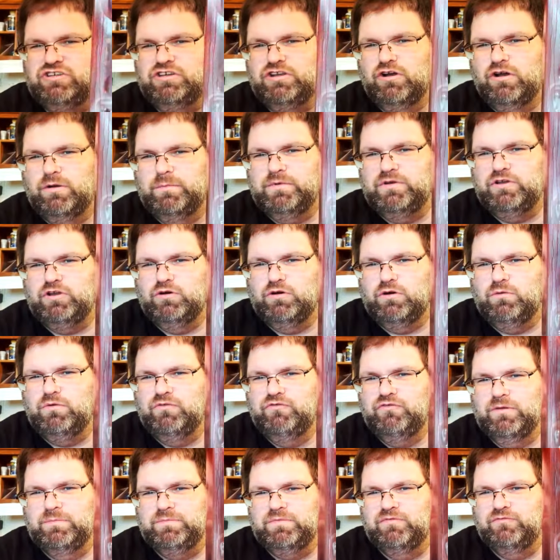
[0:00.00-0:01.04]
you know what I'm gonna do? We'll
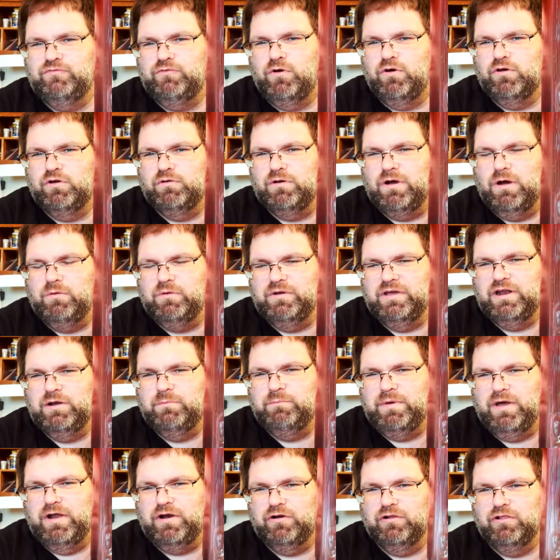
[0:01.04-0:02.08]
flip the phone around. We'll get a
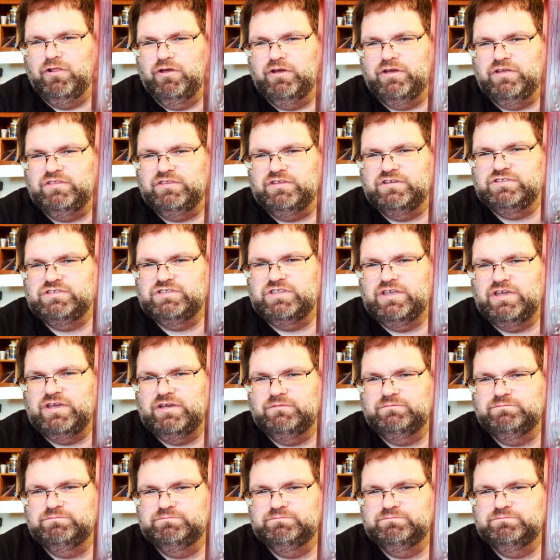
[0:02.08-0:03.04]
better look at this thing.